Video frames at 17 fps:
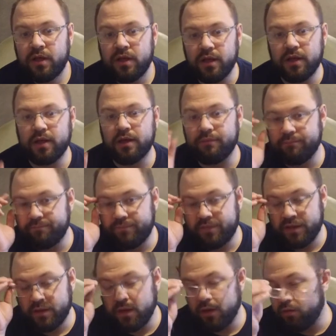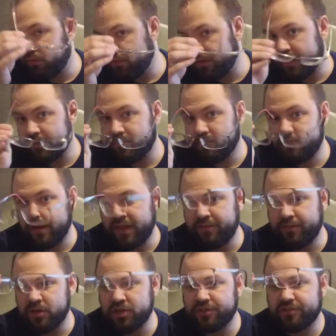If
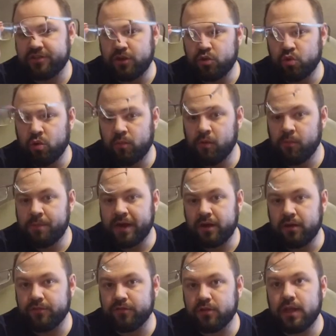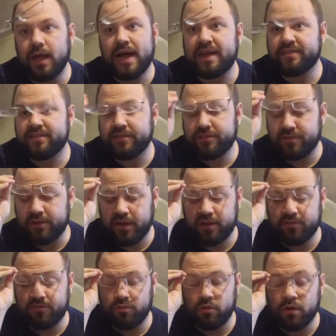even just a normal pair of glasses
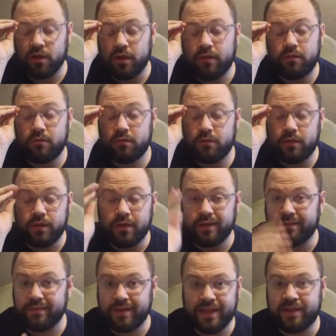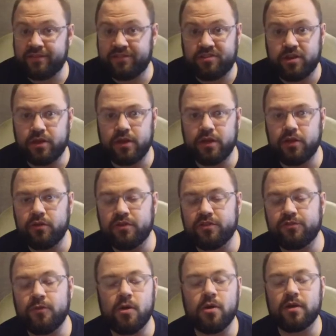does what it needs to do as
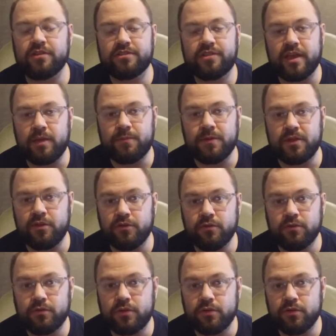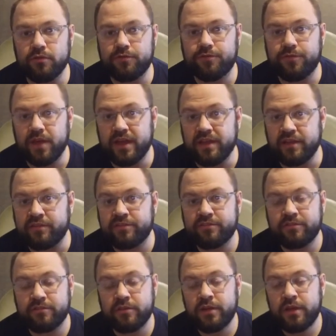far as keeping your
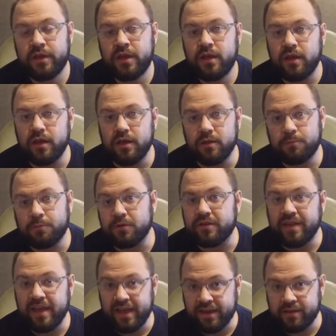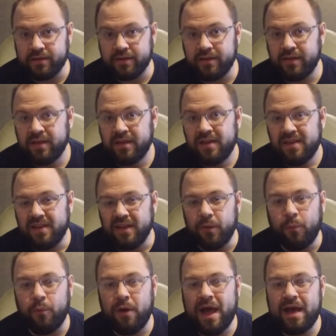face protected. Now,
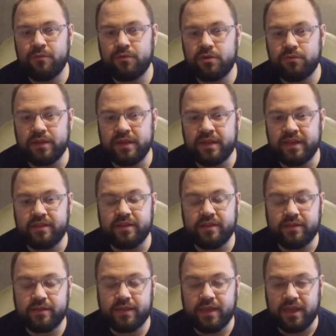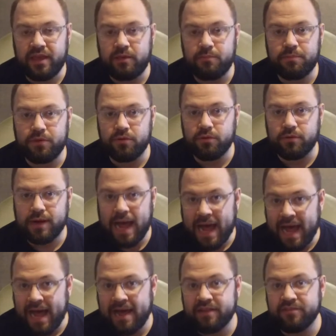why would we need to keep your
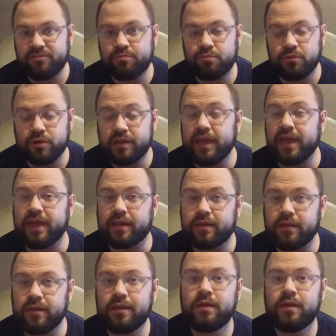eyes protected?